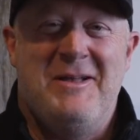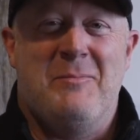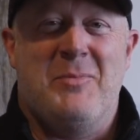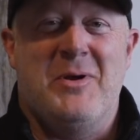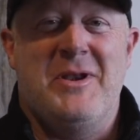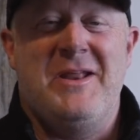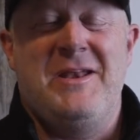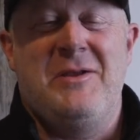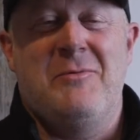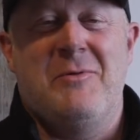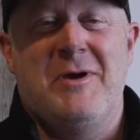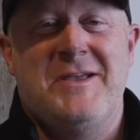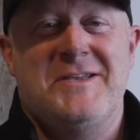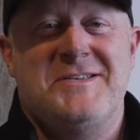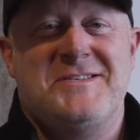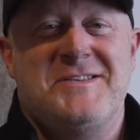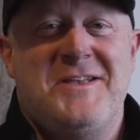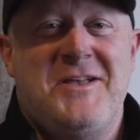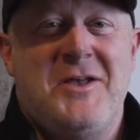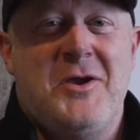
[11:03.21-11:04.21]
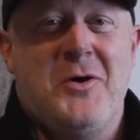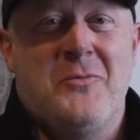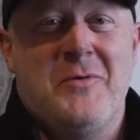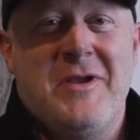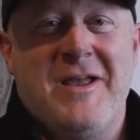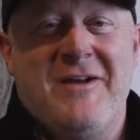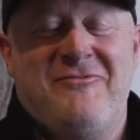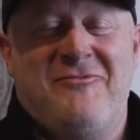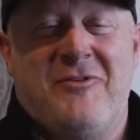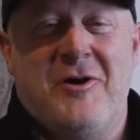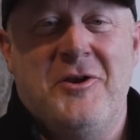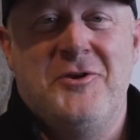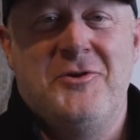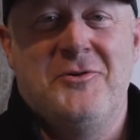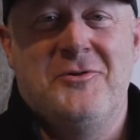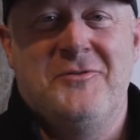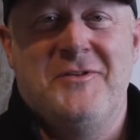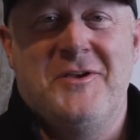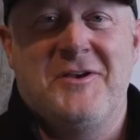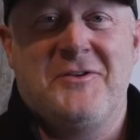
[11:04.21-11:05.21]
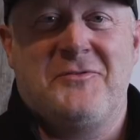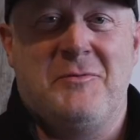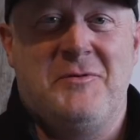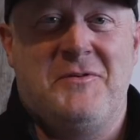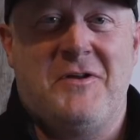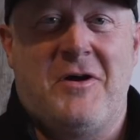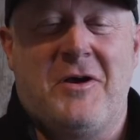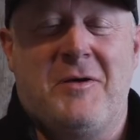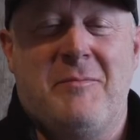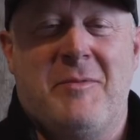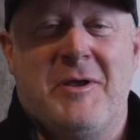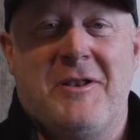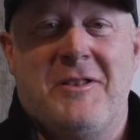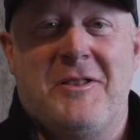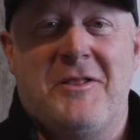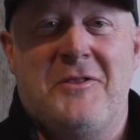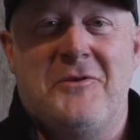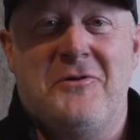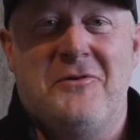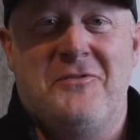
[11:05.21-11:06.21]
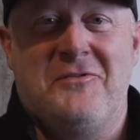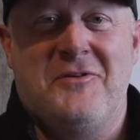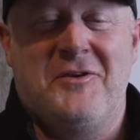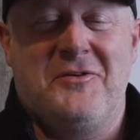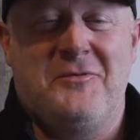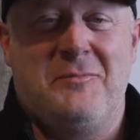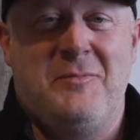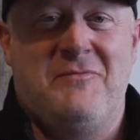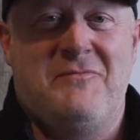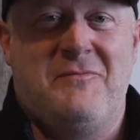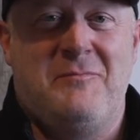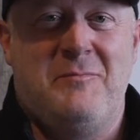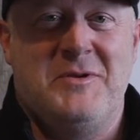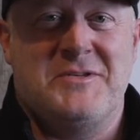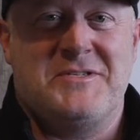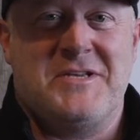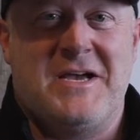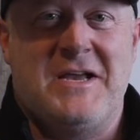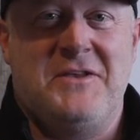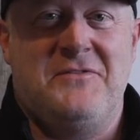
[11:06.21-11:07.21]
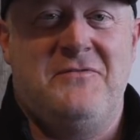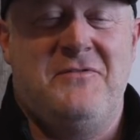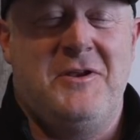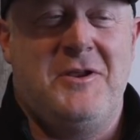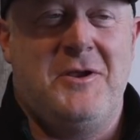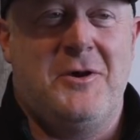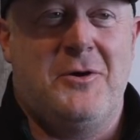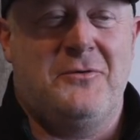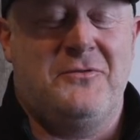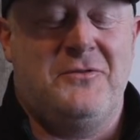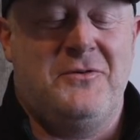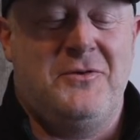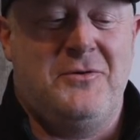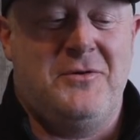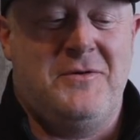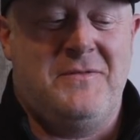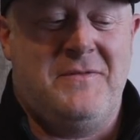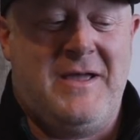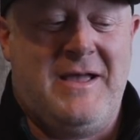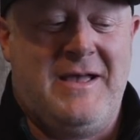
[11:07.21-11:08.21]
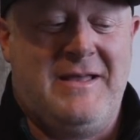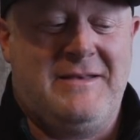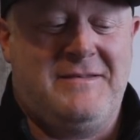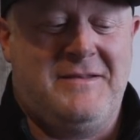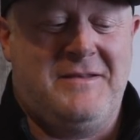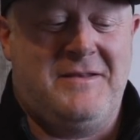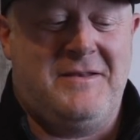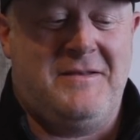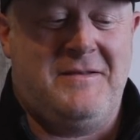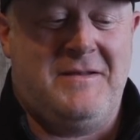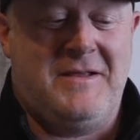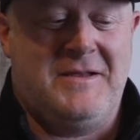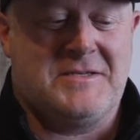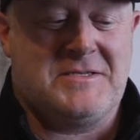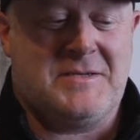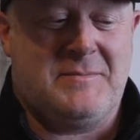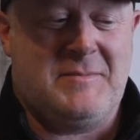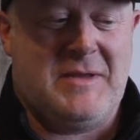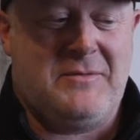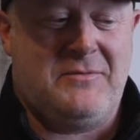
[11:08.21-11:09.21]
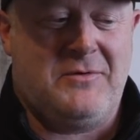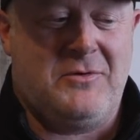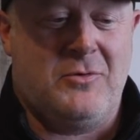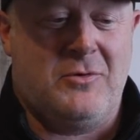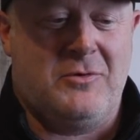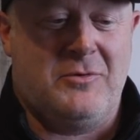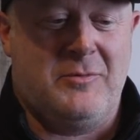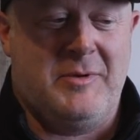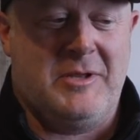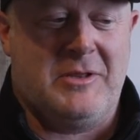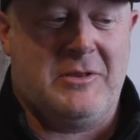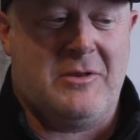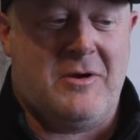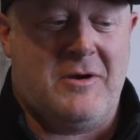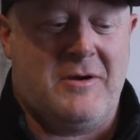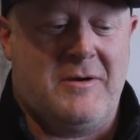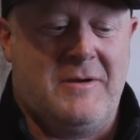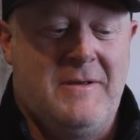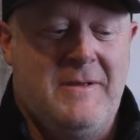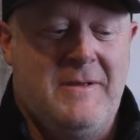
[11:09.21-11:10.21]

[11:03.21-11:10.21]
but anyways, we have fun doing this. We talk about other things be besides videos and doing that, and and sometimes we go a little bit long.